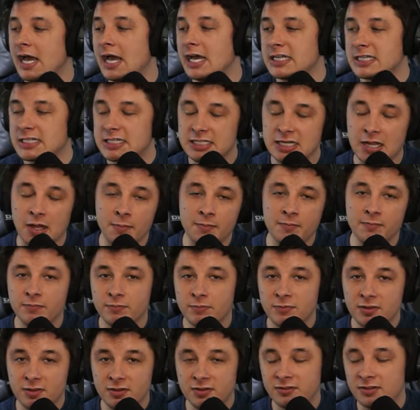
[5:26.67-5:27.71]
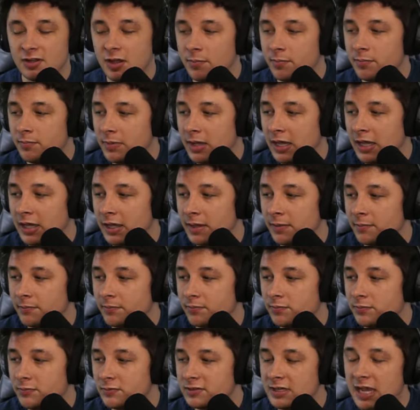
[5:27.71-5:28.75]
Some
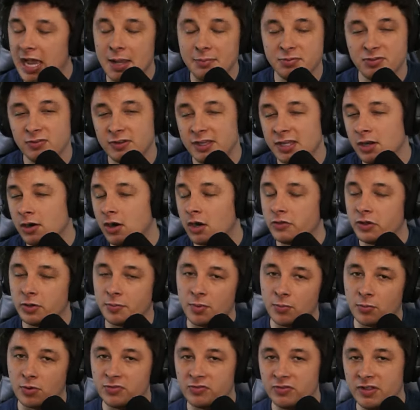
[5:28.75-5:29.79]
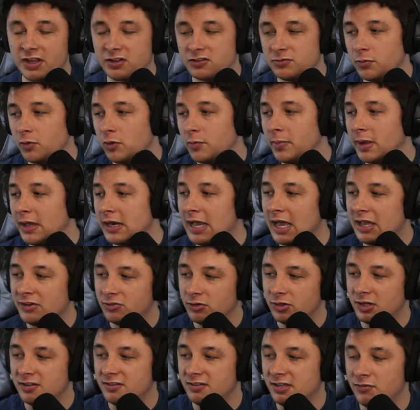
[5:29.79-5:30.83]
types of gear are a little bit more flexible, but as
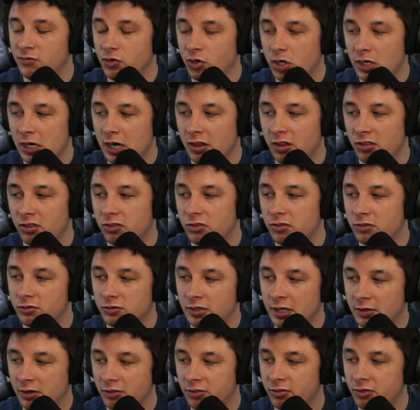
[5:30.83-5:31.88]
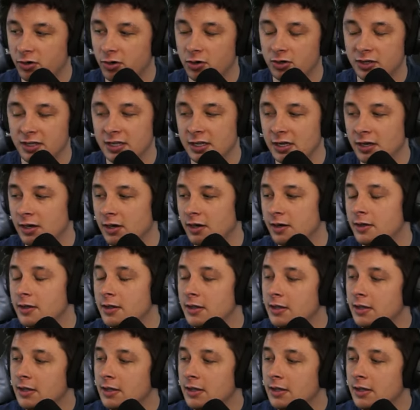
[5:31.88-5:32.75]
you can see, if you go down a third here,